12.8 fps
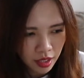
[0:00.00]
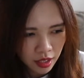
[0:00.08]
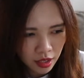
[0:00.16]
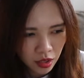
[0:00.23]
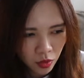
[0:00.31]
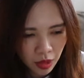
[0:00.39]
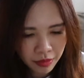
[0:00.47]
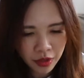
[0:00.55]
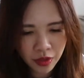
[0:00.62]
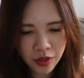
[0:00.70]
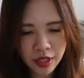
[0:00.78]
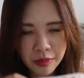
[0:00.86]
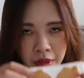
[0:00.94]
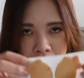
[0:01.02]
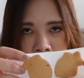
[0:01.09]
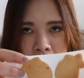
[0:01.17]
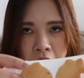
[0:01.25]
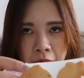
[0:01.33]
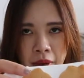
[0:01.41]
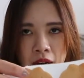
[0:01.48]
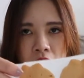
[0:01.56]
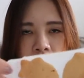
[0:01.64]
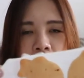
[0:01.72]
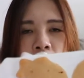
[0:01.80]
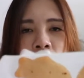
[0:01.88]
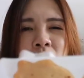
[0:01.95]
So what I'm gonna do is I'm gonna pop them out. They're
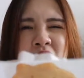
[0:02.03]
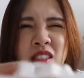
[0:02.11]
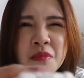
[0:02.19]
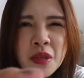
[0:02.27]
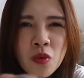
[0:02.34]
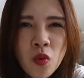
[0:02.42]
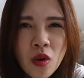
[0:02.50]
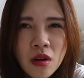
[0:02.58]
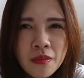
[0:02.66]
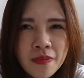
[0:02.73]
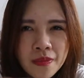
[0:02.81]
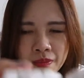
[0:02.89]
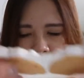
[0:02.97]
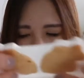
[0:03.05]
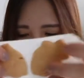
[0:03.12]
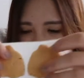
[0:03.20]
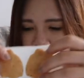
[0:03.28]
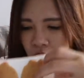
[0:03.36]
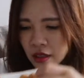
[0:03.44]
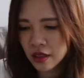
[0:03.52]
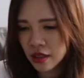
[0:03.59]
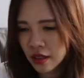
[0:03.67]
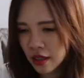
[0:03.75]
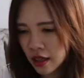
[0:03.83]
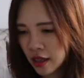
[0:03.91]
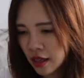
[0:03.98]
still a little bit warm.
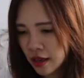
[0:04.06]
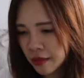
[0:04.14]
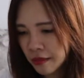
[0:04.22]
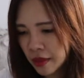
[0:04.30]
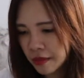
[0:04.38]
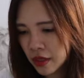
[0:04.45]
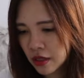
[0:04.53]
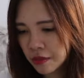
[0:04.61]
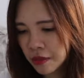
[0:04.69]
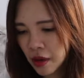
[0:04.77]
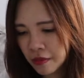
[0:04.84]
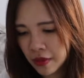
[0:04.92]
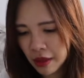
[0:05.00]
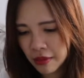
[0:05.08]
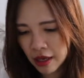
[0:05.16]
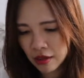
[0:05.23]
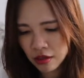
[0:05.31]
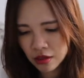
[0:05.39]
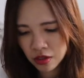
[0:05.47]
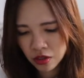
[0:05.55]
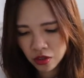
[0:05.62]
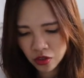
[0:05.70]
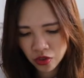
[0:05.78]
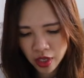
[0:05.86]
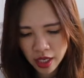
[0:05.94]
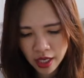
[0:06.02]
I'm gonna pop them out
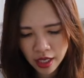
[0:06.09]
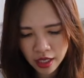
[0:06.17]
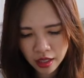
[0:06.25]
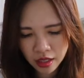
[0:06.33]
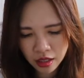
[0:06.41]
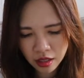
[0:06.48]
straight.